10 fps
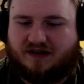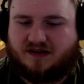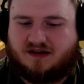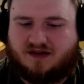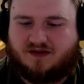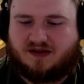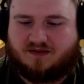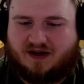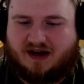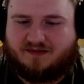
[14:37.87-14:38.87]
So is the
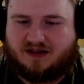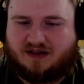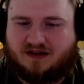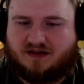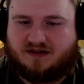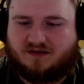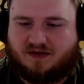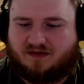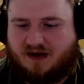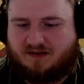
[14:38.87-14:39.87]
Raptor.
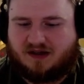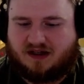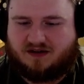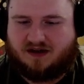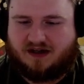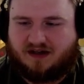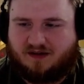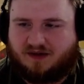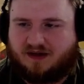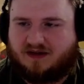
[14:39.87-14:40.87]
Well, Raptor's not great
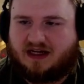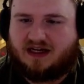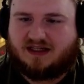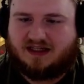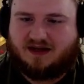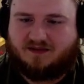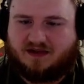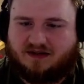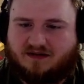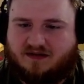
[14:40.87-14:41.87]
here, but it gets us
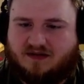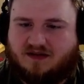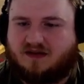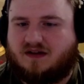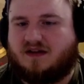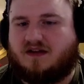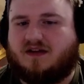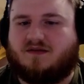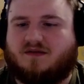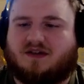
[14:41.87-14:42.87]
something.
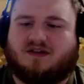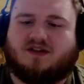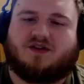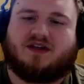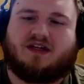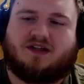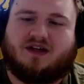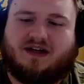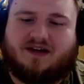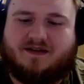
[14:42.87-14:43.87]
Return the Shrieking
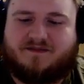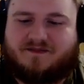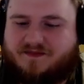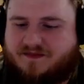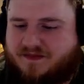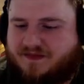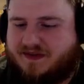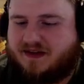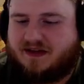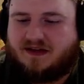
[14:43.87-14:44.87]
Drake.
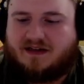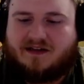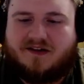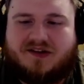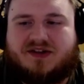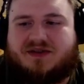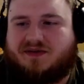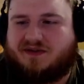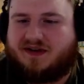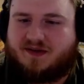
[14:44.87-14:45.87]

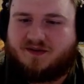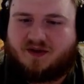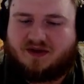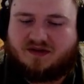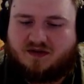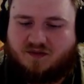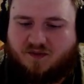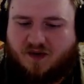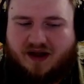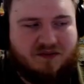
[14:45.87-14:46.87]
So, I mean, we're
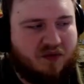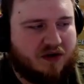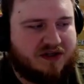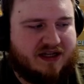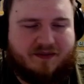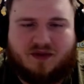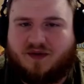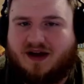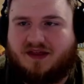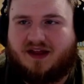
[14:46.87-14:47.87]
one more step of the
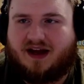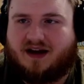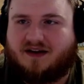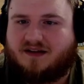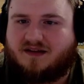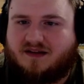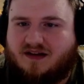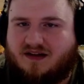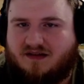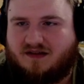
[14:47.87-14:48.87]
way there.
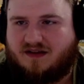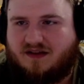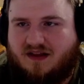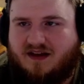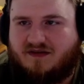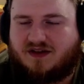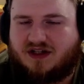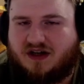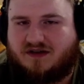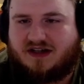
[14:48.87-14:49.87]
They've
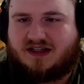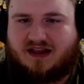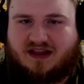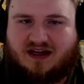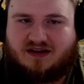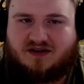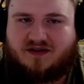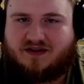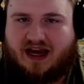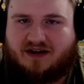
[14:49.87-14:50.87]
showed us that they do
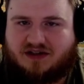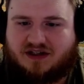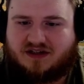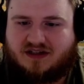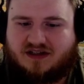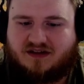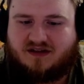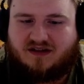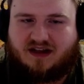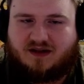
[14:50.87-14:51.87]
have counters.
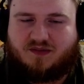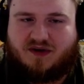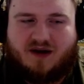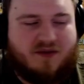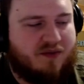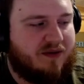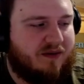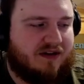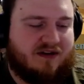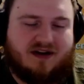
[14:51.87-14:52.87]
That's probably
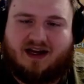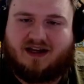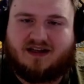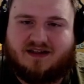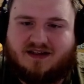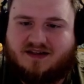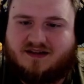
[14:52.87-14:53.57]
what their deck is.